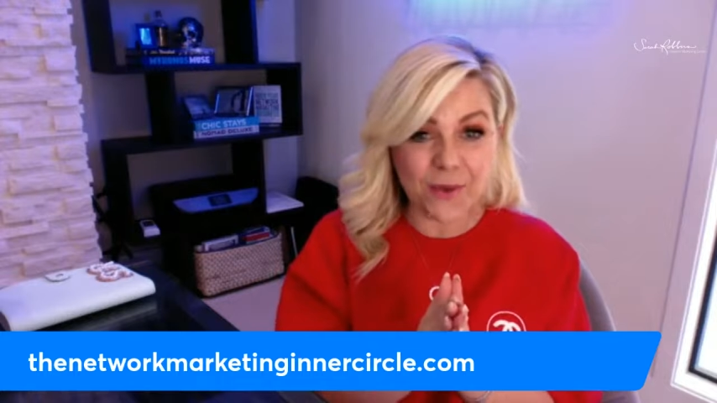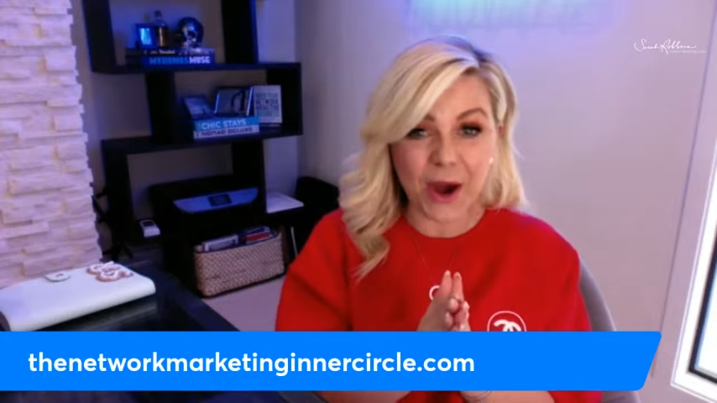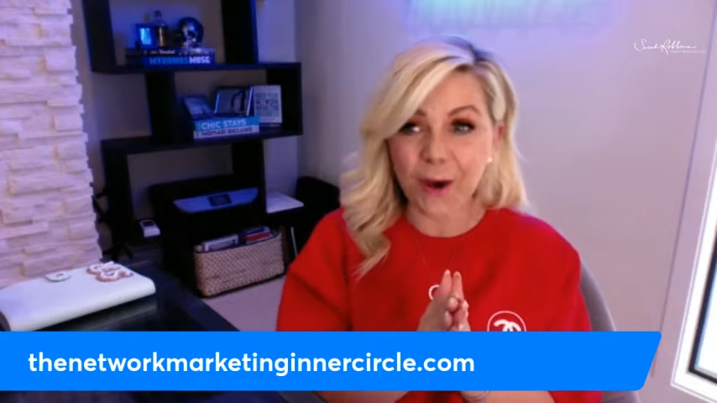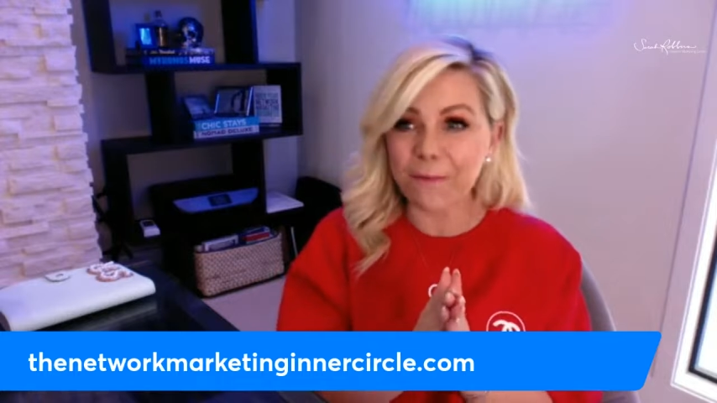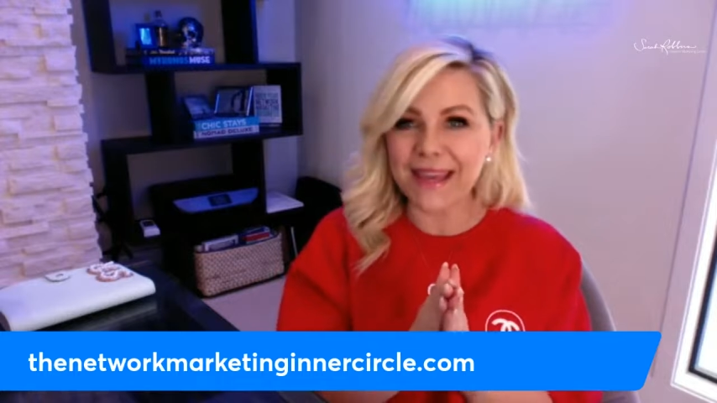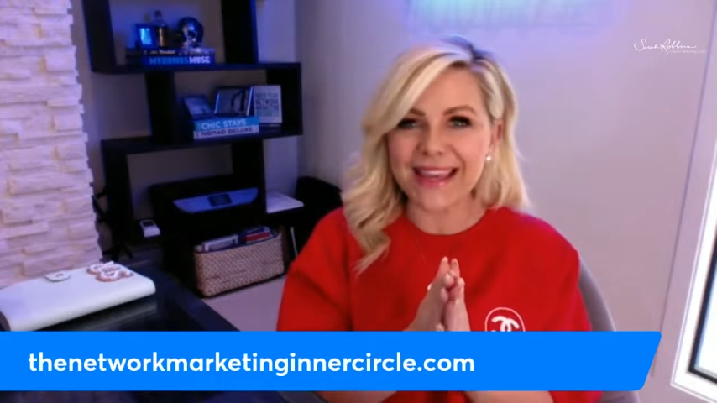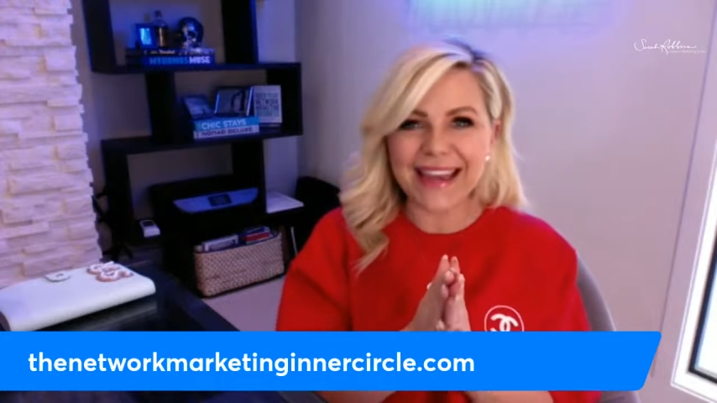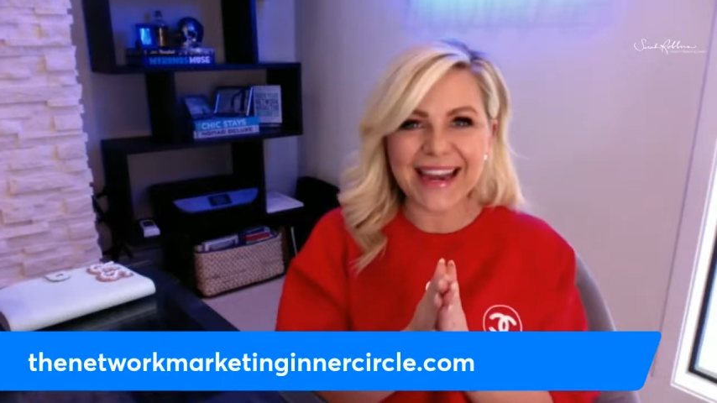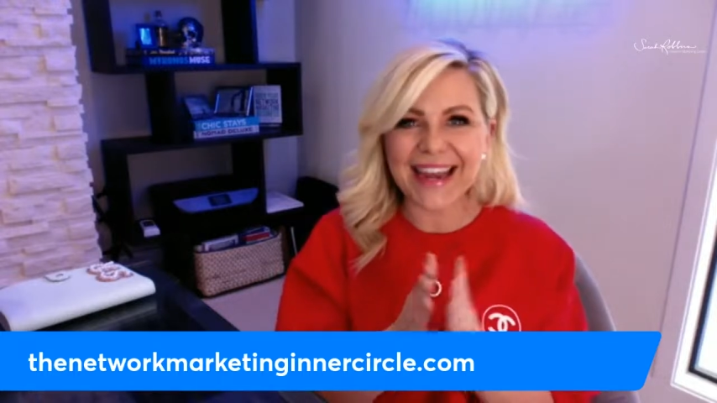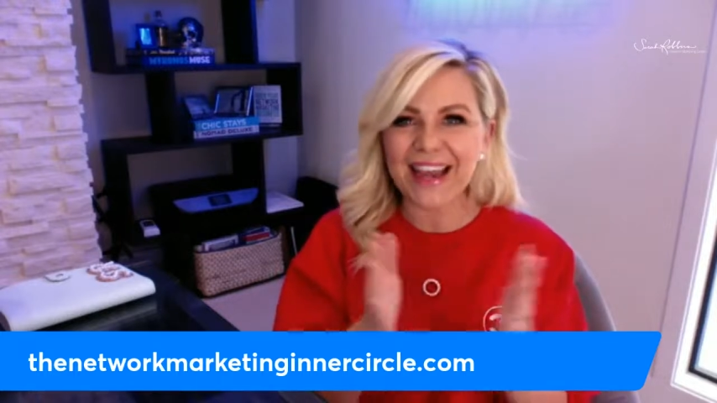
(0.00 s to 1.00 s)
We are
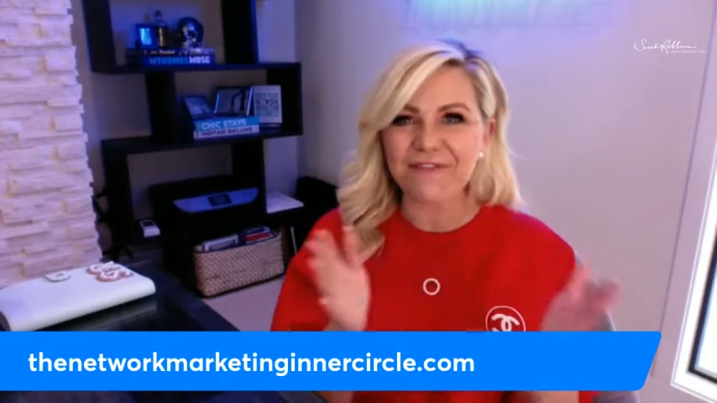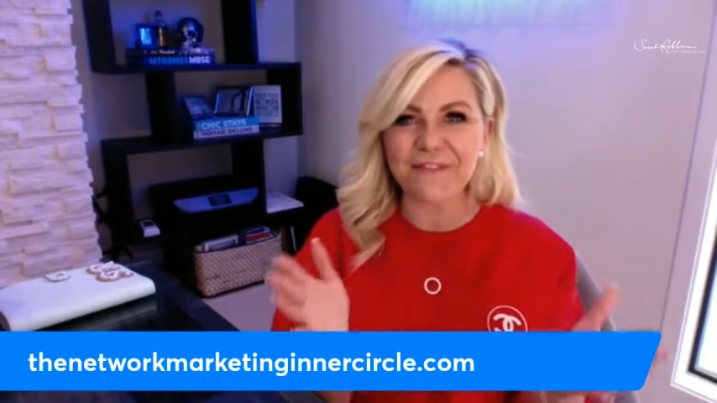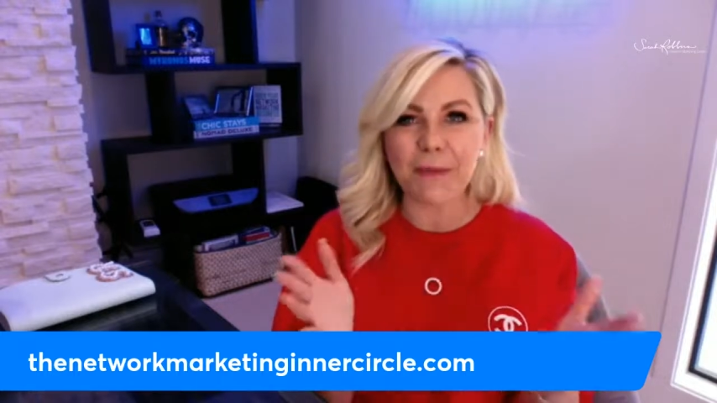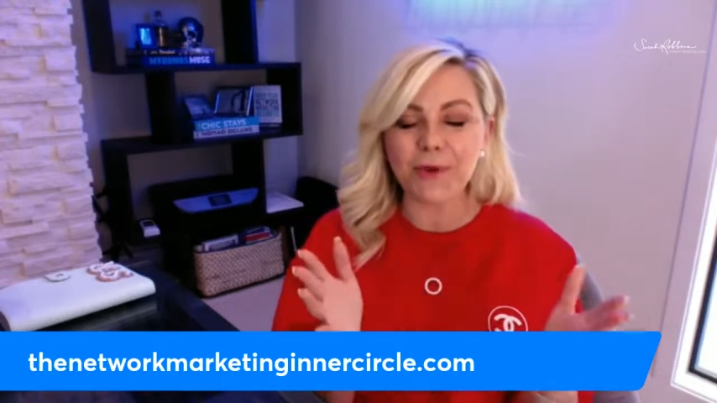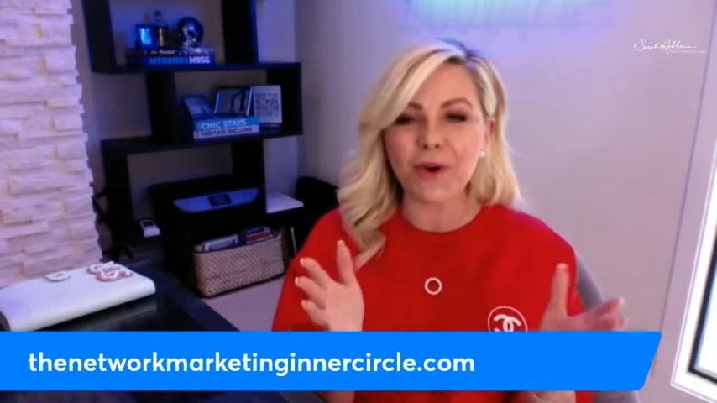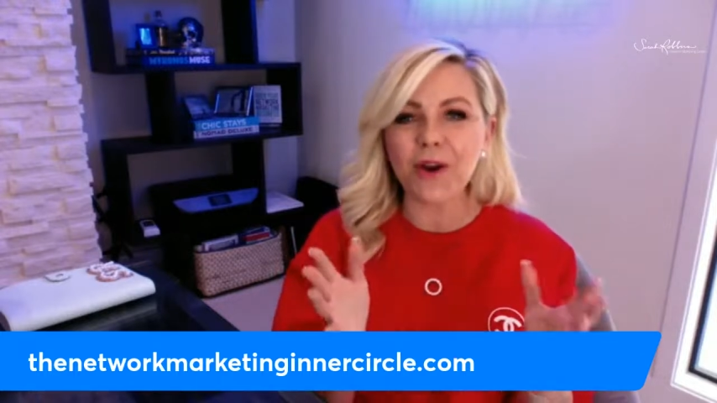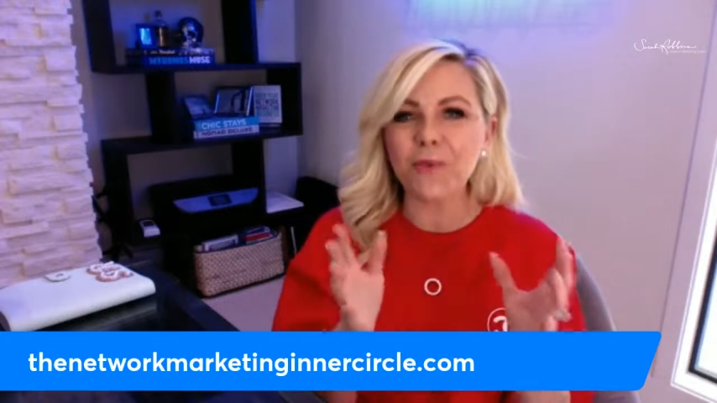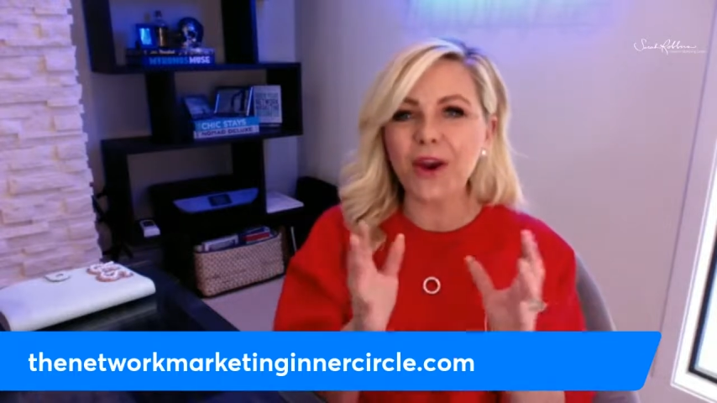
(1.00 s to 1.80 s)
beginning in February.